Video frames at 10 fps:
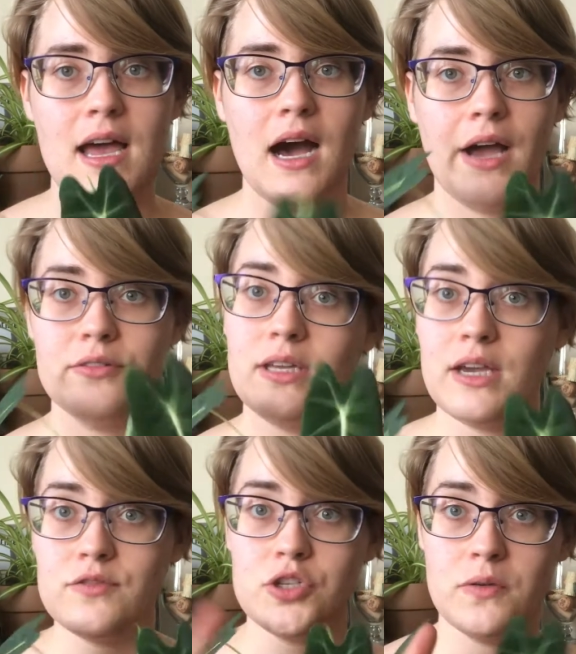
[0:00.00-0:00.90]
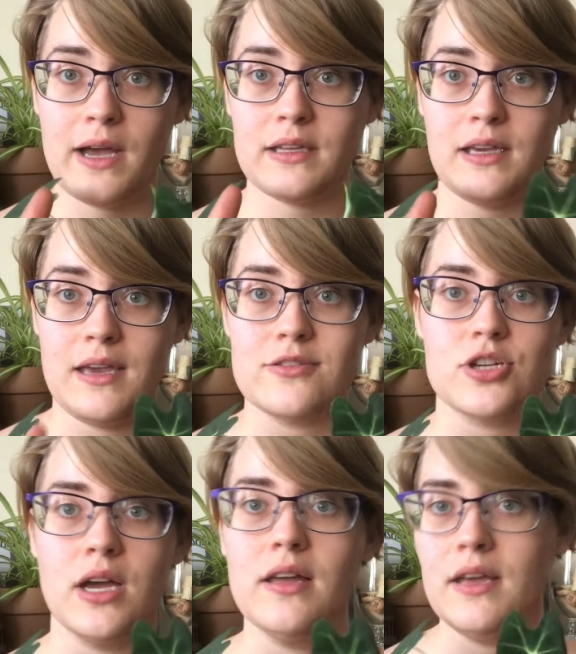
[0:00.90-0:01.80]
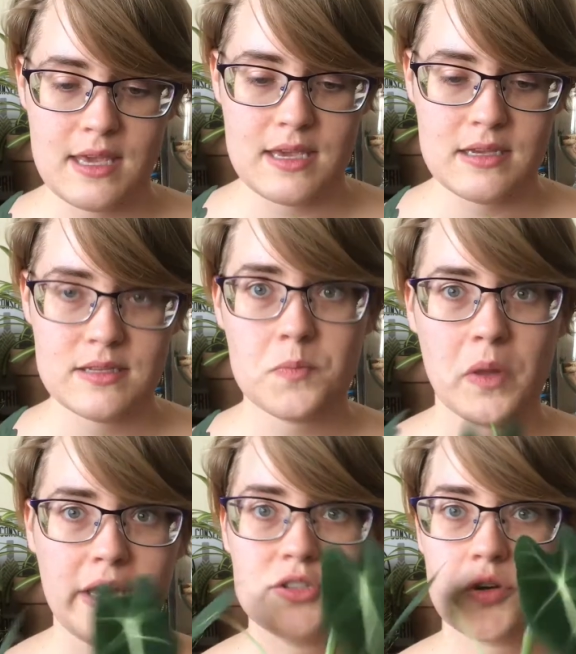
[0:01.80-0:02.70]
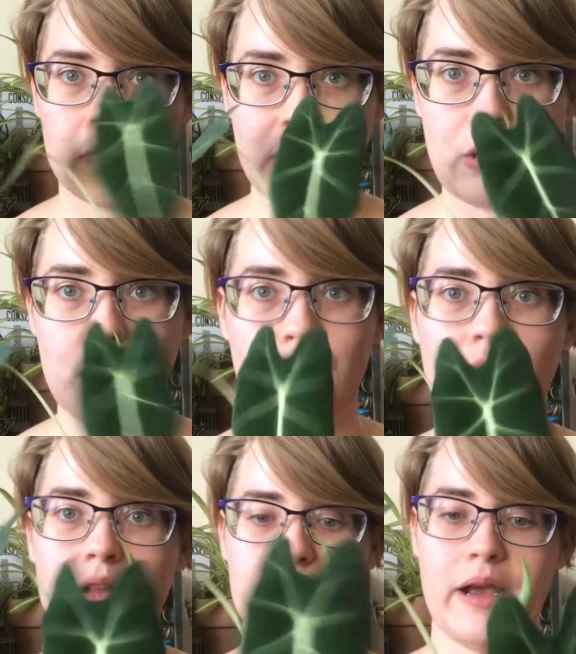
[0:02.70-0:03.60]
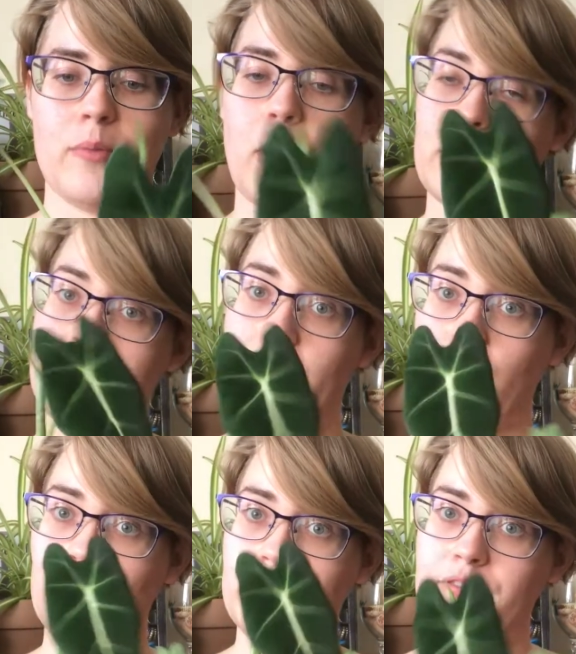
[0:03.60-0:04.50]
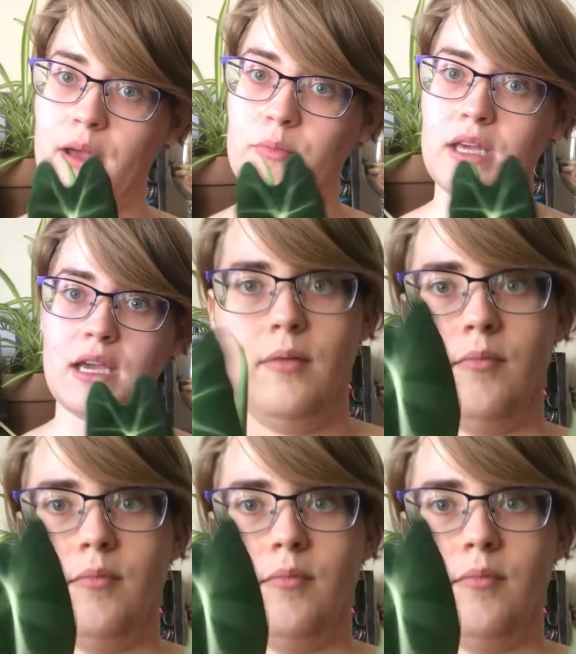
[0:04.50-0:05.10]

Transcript: I only have two alocasia. These plants are really cool. They are part of the aroid family.